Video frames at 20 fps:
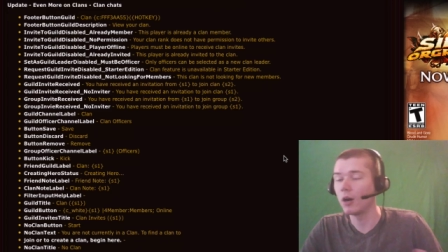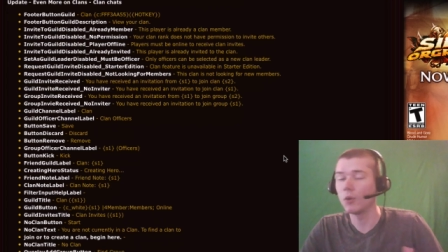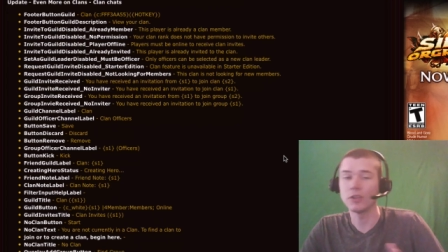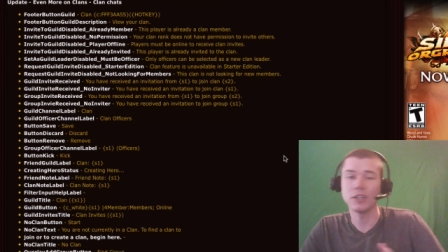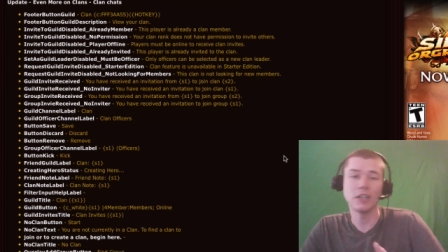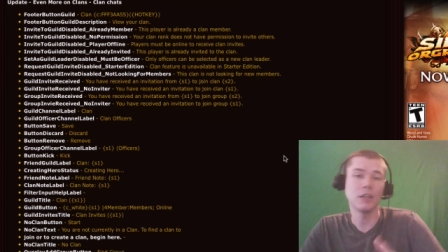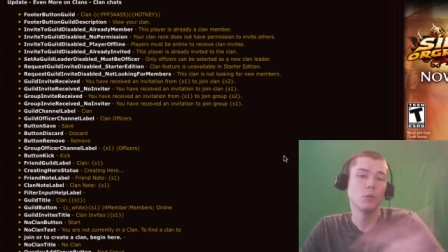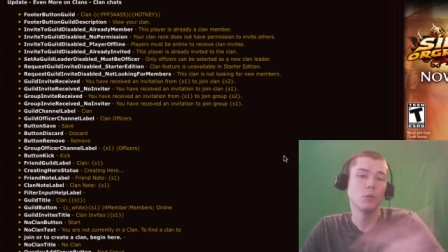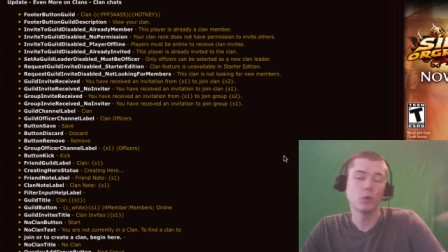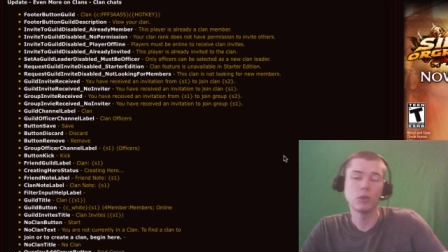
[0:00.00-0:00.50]
with
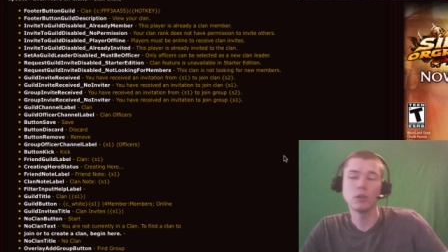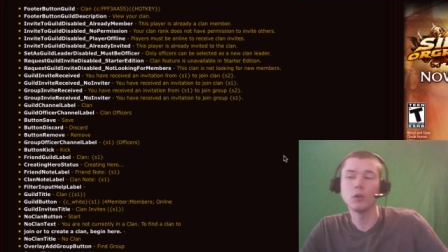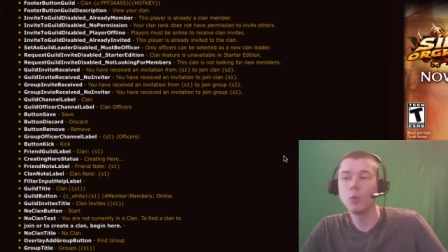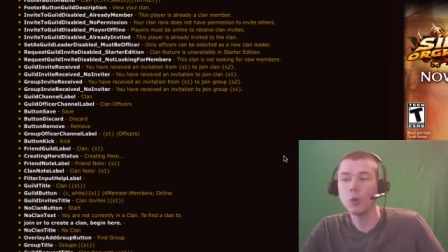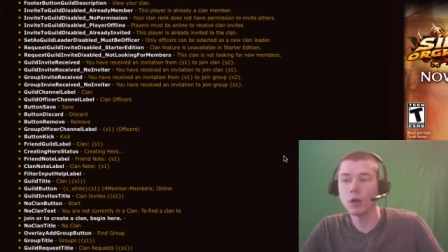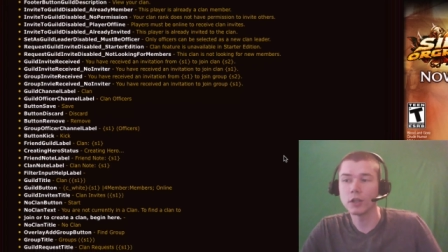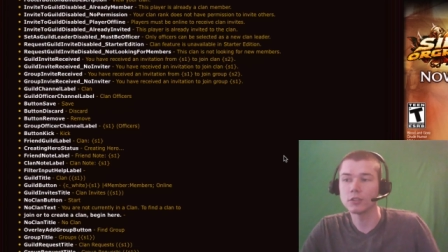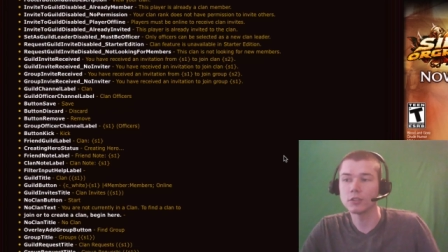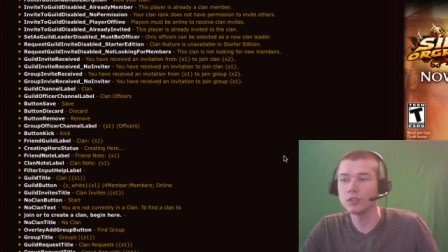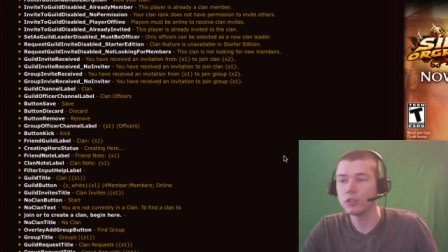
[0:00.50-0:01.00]
anyone who
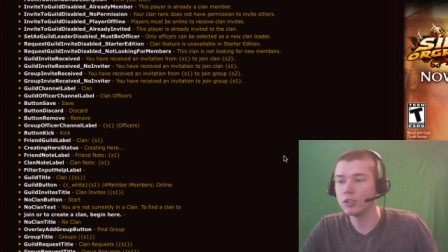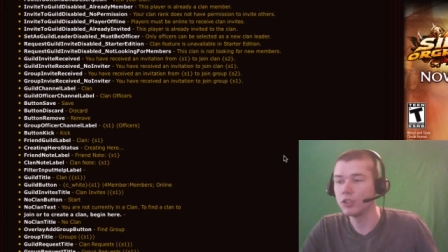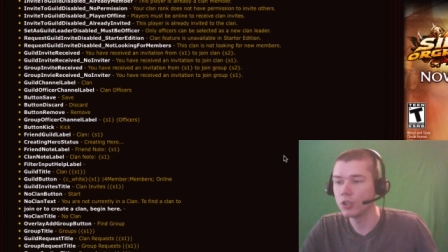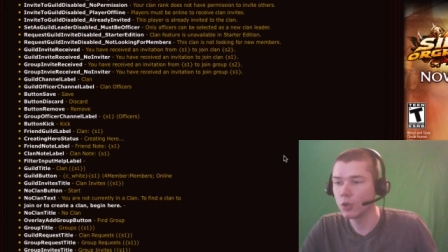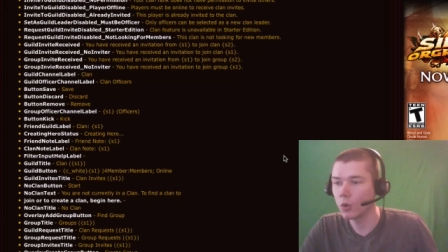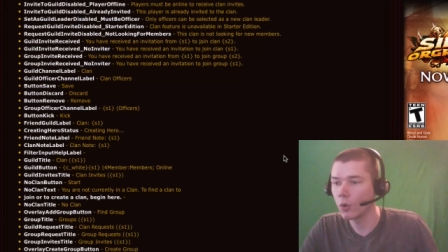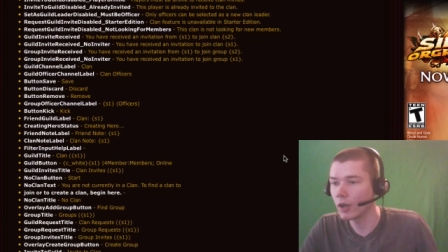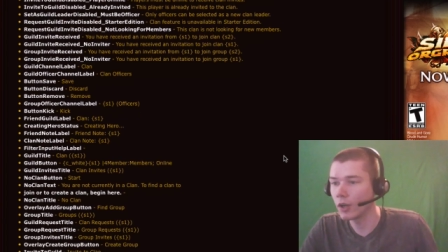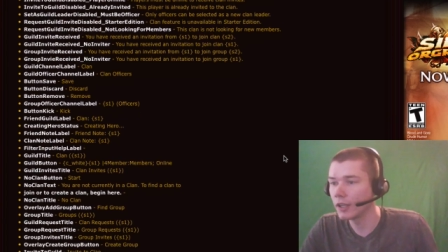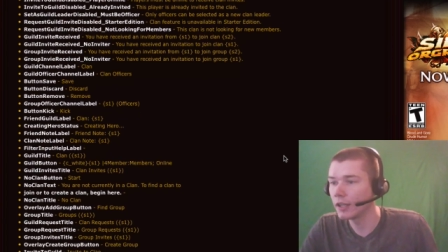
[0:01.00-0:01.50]
wants to
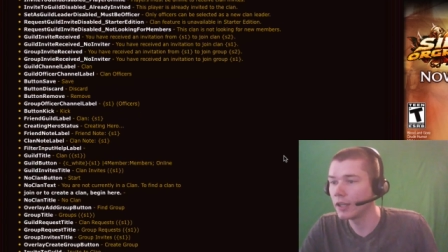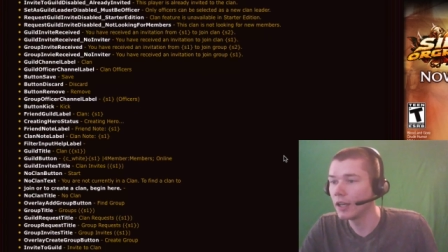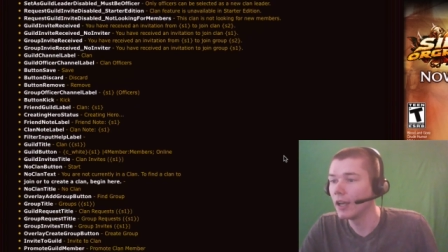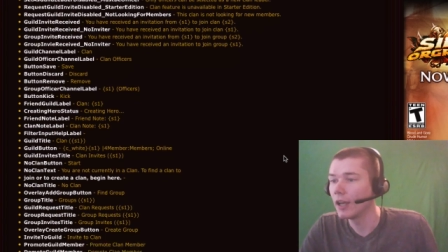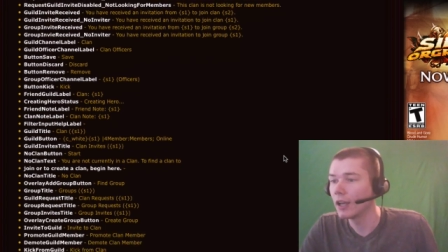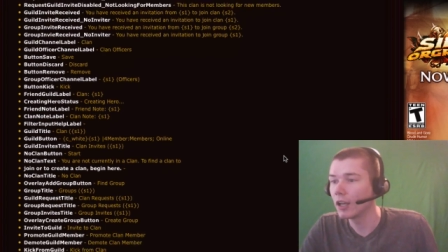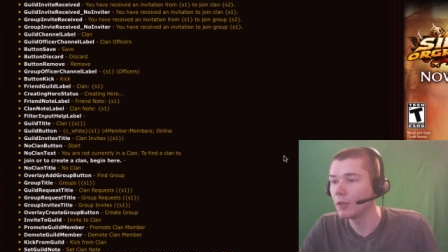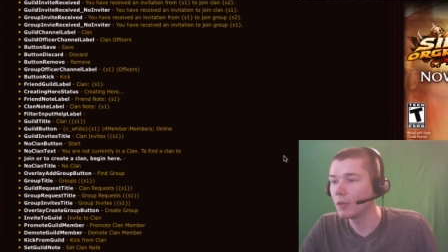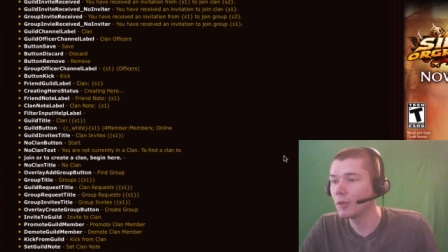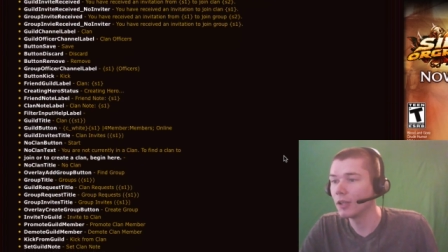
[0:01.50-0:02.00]
join coin
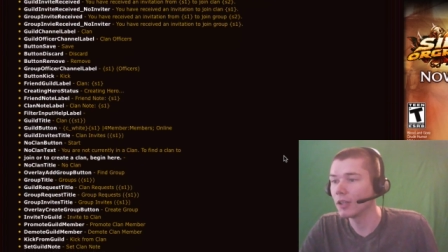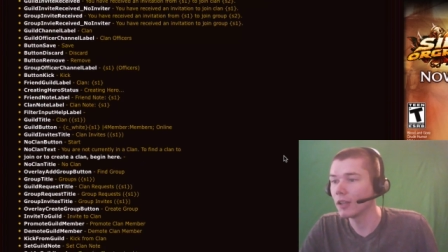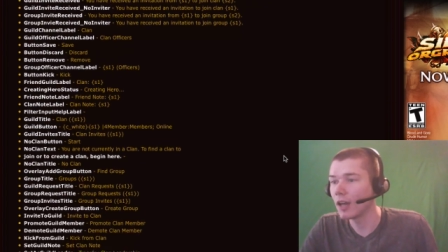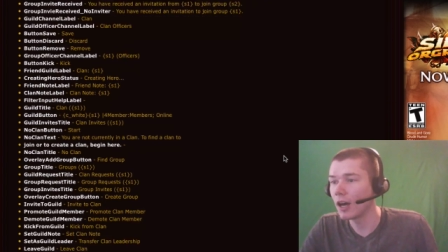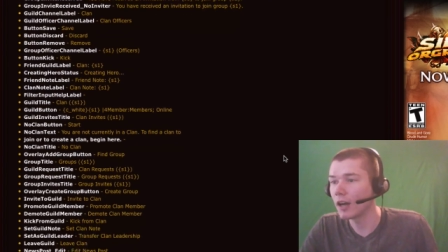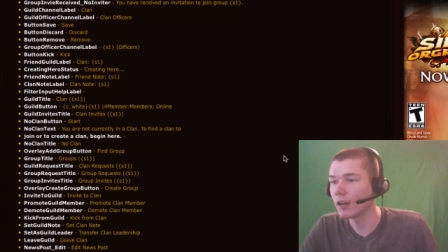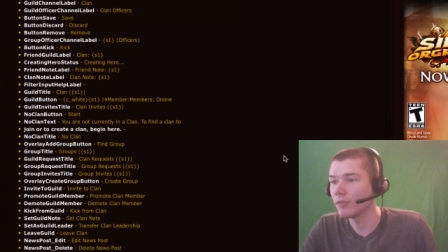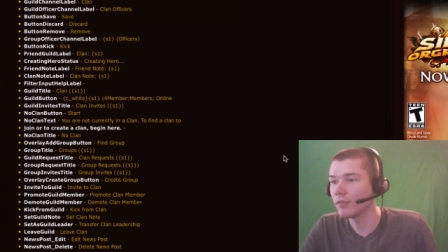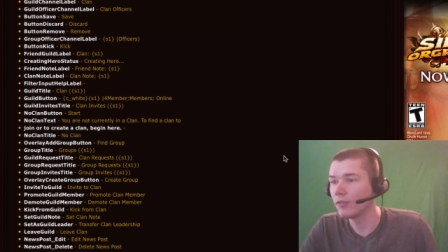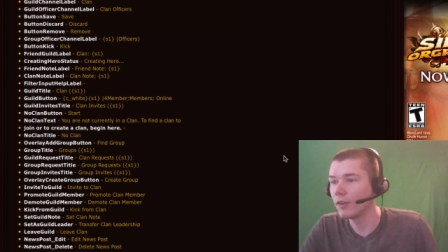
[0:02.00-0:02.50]
could be a
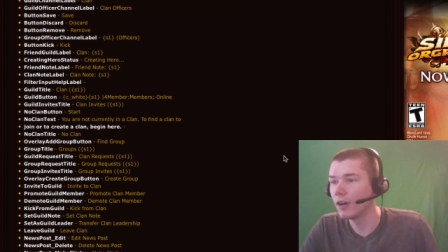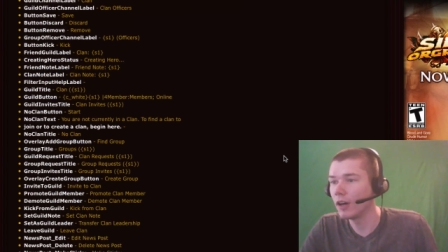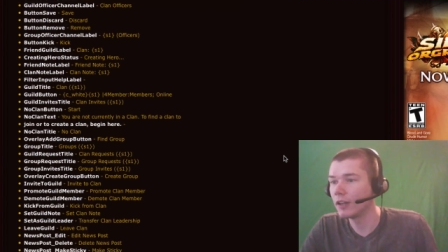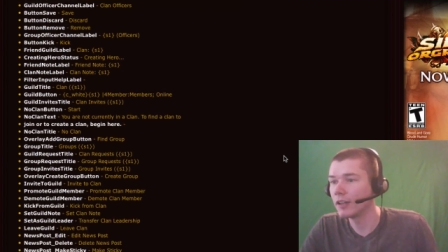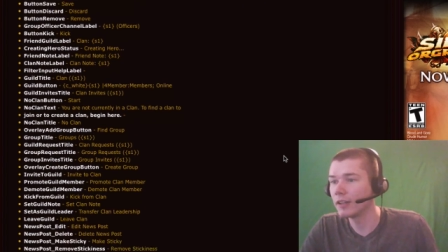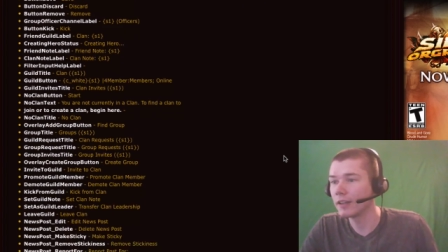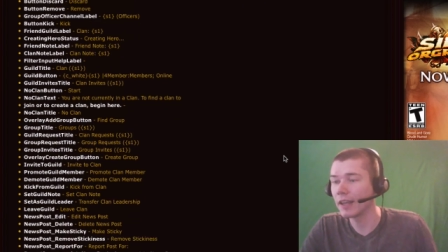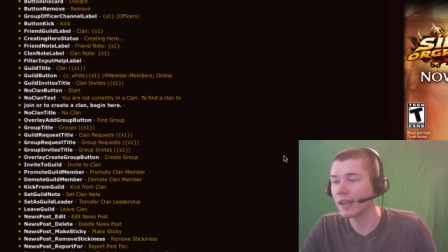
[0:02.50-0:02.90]
lot of fun and